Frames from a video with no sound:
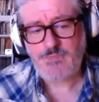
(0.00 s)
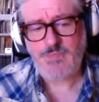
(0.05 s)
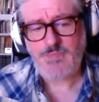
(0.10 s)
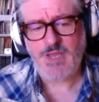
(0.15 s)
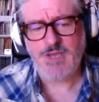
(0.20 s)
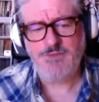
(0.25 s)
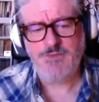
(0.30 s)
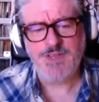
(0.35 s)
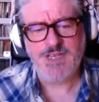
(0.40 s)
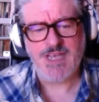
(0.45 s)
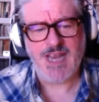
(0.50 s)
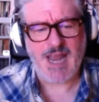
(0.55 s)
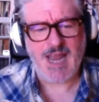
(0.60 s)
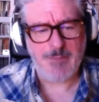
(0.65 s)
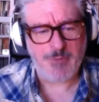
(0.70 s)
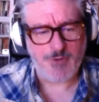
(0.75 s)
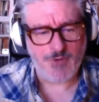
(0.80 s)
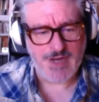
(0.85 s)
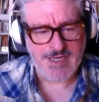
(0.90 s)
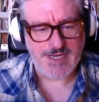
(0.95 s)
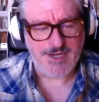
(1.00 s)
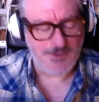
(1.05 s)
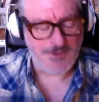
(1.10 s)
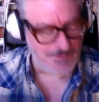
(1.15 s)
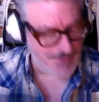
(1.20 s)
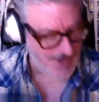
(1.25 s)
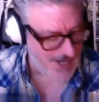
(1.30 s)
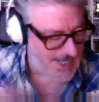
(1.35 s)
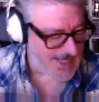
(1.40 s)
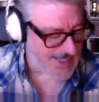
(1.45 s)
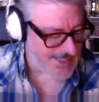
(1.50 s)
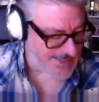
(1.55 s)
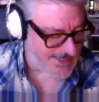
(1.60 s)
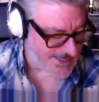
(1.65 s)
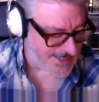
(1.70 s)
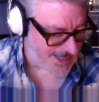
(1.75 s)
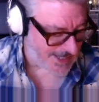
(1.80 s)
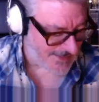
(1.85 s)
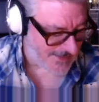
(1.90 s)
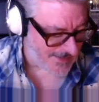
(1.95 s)
even collaborated on plays
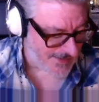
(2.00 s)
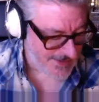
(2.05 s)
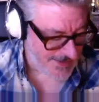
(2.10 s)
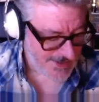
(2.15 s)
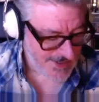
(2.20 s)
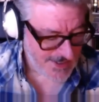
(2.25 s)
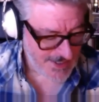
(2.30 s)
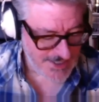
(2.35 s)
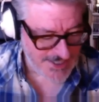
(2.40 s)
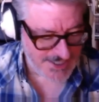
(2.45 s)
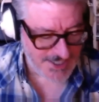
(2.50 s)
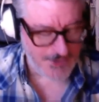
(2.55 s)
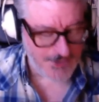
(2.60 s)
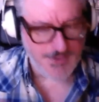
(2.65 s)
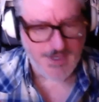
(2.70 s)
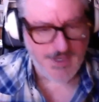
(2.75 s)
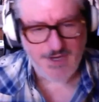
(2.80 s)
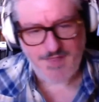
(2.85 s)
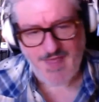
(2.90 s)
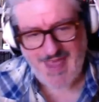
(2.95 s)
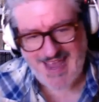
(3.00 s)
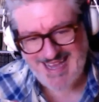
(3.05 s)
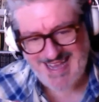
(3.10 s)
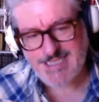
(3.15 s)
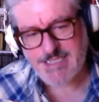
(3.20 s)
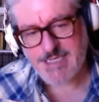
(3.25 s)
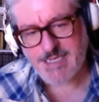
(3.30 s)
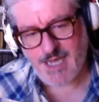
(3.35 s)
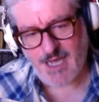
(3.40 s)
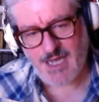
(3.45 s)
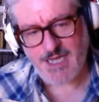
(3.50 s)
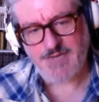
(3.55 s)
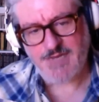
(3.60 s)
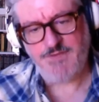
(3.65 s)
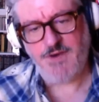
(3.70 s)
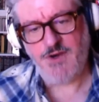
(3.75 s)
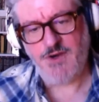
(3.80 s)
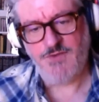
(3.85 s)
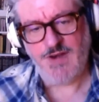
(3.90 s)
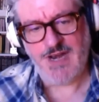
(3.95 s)
together. So, you know, there is a kind of
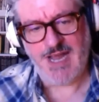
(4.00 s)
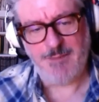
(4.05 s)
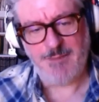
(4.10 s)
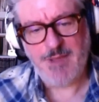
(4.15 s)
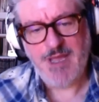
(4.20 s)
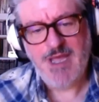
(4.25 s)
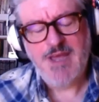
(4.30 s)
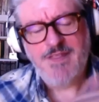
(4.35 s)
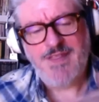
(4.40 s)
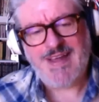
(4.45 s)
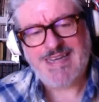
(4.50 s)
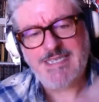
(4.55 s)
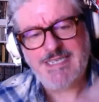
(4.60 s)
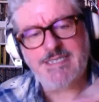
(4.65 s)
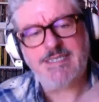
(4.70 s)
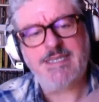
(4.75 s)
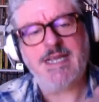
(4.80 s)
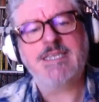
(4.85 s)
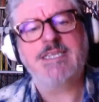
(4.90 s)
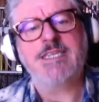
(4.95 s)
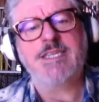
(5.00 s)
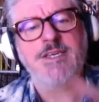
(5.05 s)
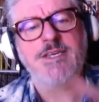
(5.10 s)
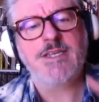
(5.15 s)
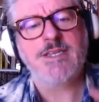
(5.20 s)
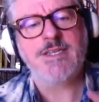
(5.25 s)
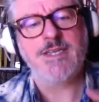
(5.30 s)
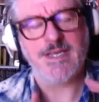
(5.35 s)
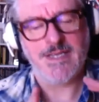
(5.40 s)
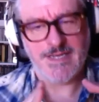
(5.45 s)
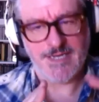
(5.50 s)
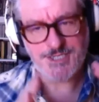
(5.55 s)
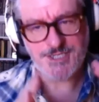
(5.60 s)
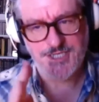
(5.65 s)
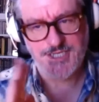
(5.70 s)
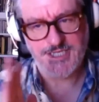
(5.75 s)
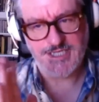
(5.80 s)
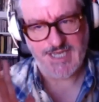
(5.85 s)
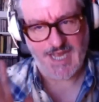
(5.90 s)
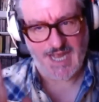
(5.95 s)
overlap. That's the other thing that I
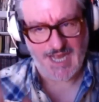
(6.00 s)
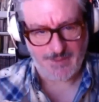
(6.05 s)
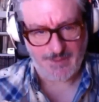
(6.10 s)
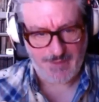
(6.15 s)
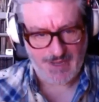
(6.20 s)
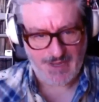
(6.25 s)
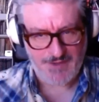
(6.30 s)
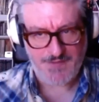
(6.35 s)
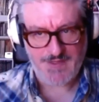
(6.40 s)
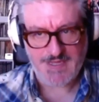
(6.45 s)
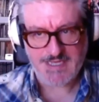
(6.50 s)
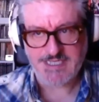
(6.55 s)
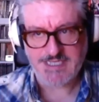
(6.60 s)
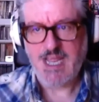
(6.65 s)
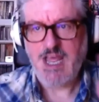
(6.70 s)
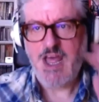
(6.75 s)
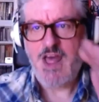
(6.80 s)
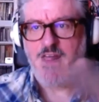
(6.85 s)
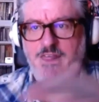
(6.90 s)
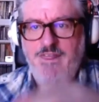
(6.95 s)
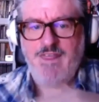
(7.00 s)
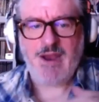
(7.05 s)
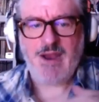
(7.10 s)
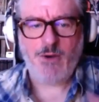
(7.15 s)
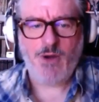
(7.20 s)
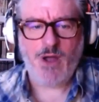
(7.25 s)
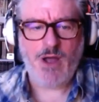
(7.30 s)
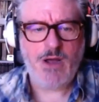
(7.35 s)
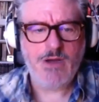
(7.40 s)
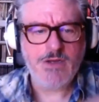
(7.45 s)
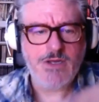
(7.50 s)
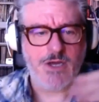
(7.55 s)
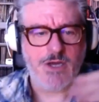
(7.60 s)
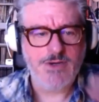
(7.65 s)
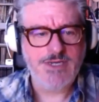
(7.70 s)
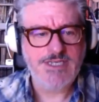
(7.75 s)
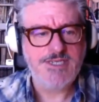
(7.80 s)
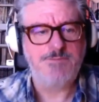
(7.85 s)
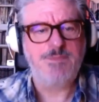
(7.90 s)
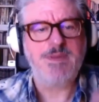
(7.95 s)
should say about this. There are
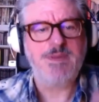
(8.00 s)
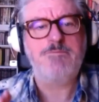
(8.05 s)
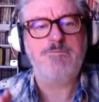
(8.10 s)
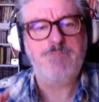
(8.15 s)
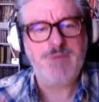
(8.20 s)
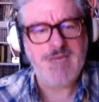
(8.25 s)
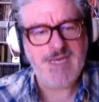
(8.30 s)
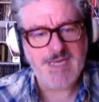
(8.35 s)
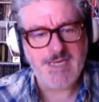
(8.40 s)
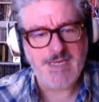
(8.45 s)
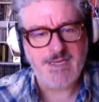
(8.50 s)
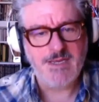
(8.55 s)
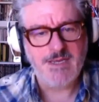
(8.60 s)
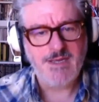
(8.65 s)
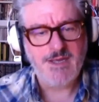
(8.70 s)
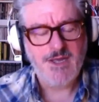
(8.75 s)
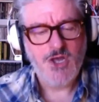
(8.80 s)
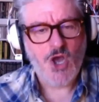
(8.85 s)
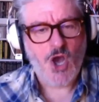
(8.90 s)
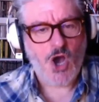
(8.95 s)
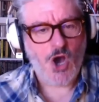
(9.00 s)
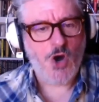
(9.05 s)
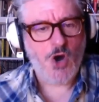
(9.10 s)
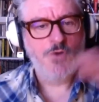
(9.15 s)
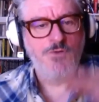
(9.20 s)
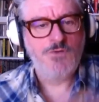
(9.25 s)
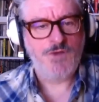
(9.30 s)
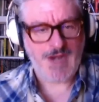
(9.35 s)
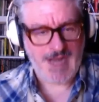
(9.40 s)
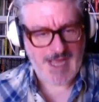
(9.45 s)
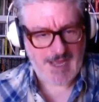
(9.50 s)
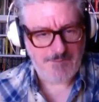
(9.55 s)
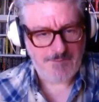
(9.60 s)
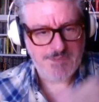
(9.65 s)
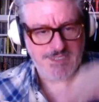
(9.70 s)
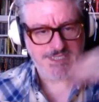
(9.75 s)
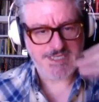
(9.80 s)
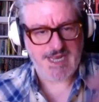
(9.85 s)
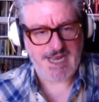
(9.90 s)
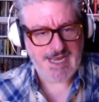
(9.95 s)
going to be big
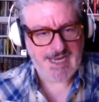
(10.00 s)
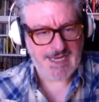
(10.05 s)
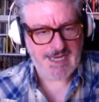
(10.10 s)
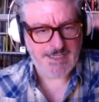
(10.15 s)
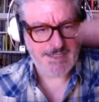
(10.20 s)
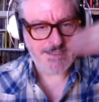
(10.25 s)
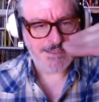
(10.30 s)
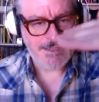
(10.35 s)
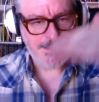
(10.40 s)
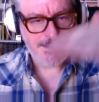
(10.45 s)
overlaps in